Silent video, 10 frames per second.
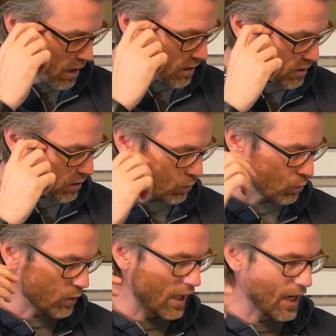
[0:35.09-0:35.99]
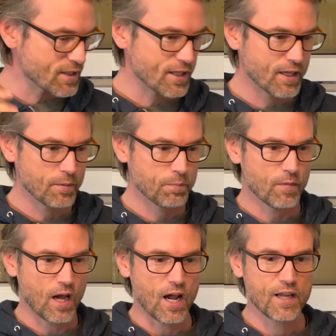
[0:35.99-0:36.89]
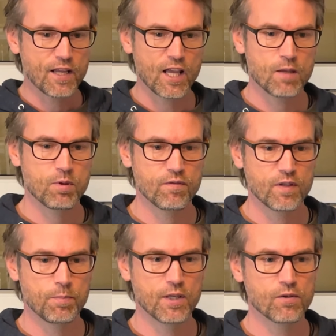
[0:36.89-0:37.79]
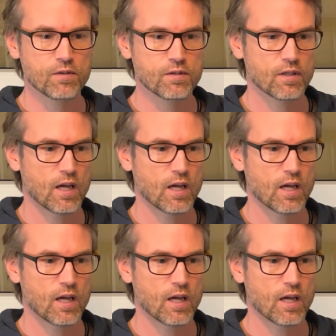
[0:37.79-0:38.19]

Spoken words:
So when I say high ABV beers,